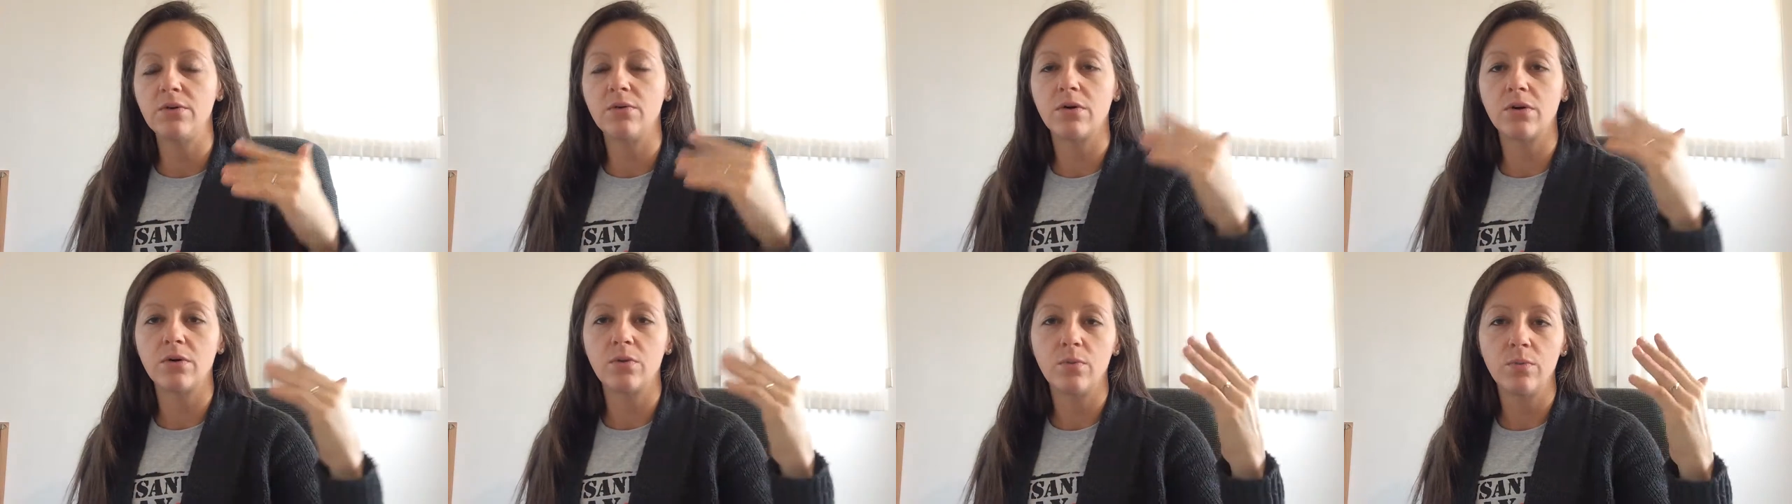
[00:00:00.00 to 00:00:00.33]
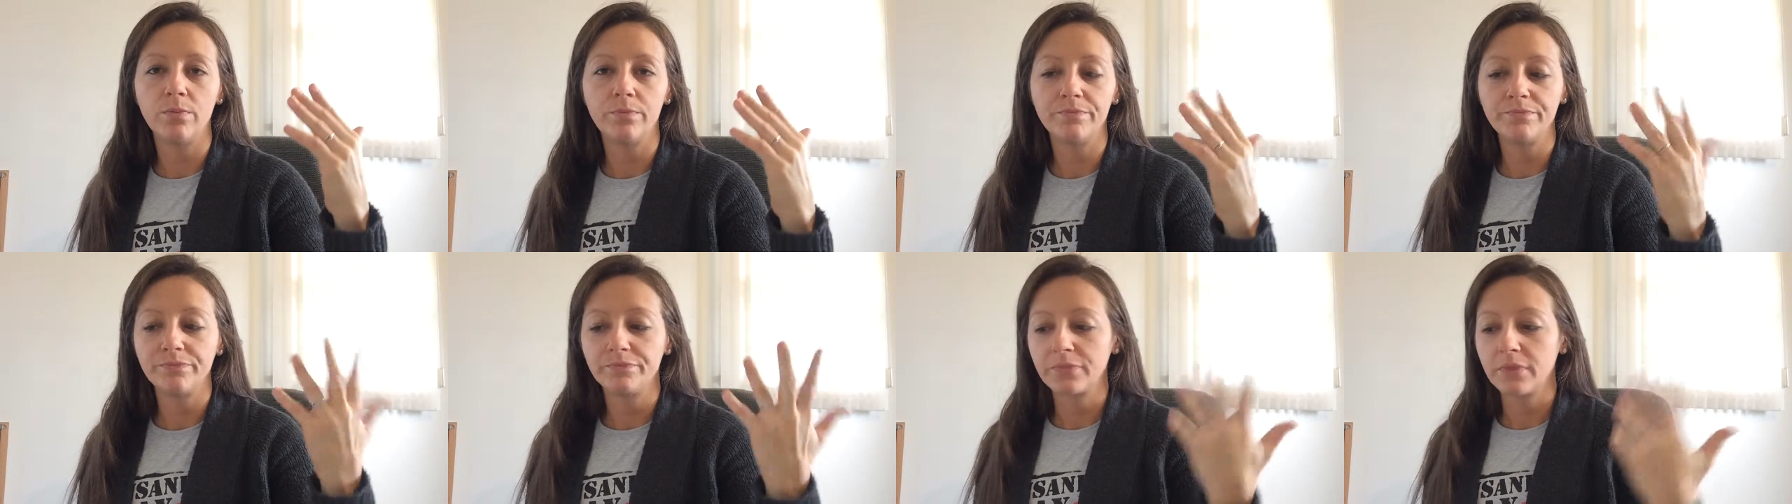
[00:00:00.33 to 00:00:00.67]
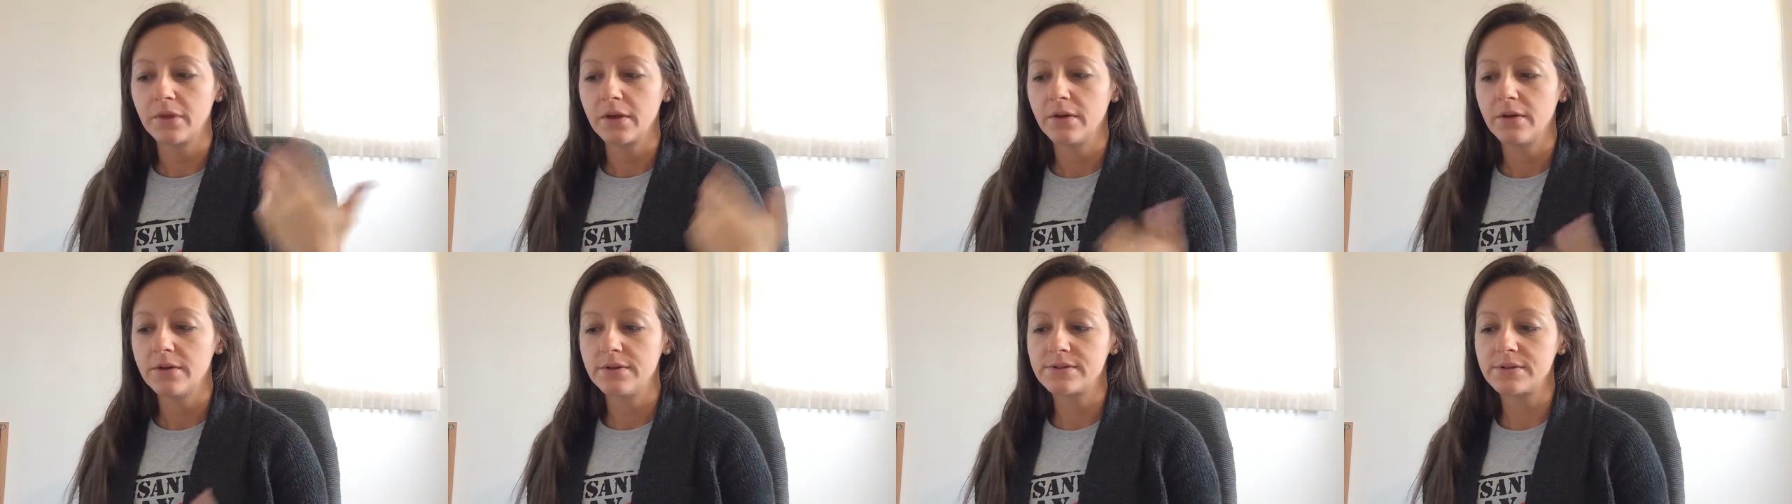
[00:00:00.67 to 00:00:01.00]
or
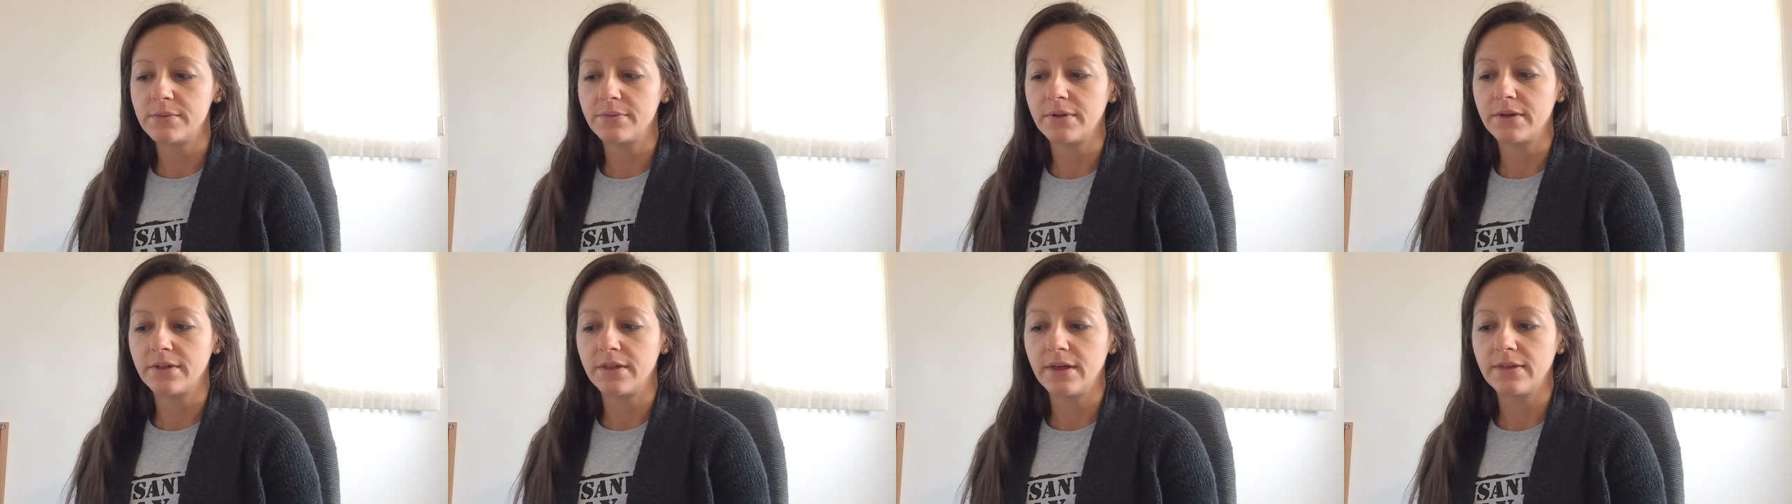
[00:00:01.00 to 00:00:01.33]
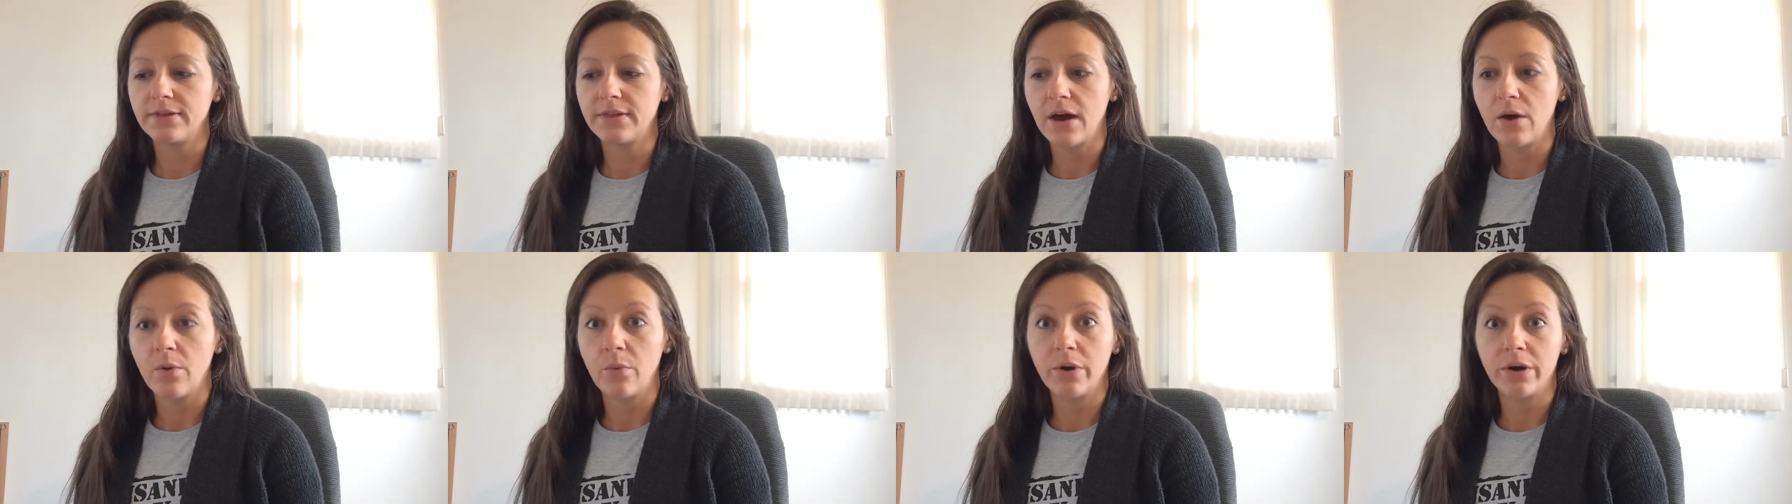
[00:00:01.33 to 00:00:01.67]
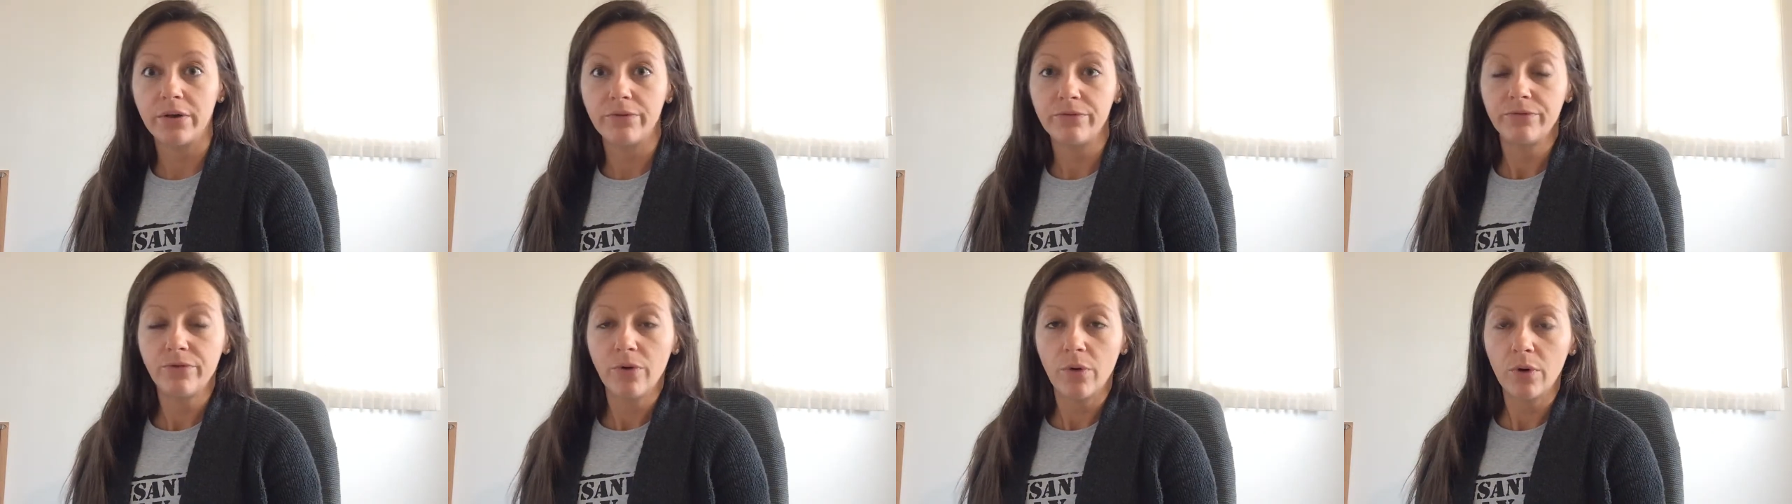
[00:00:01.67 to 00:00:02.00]
something like that,
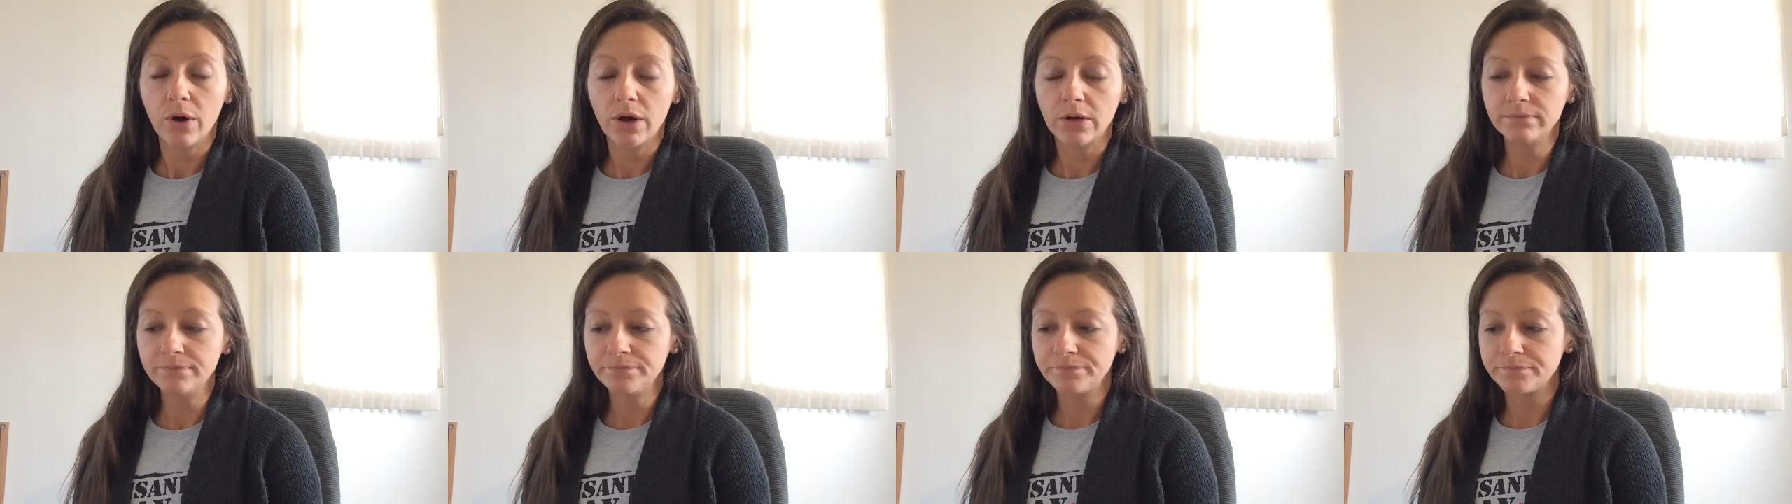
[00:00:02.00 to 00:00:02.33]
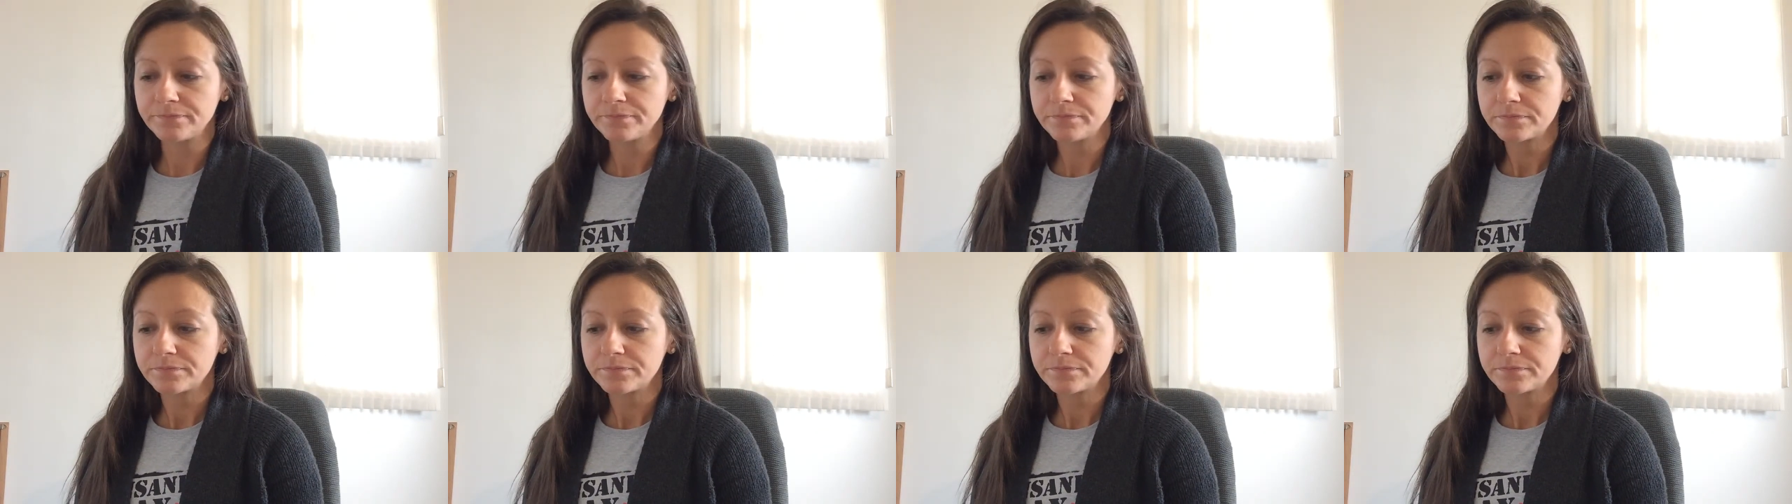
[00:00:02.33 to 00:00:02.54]
1 and 4.